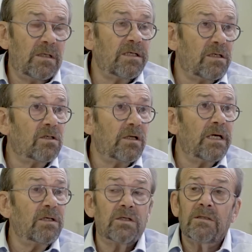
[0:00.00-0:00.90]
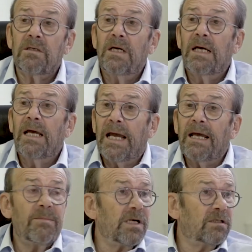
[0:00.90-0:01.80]
legislation
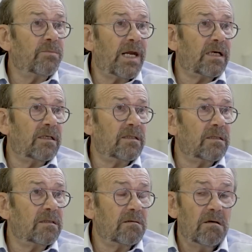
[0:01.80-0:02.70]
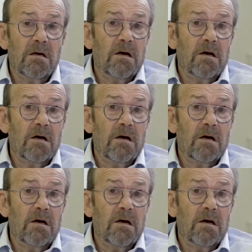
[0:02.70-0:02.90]
and Belgian practices.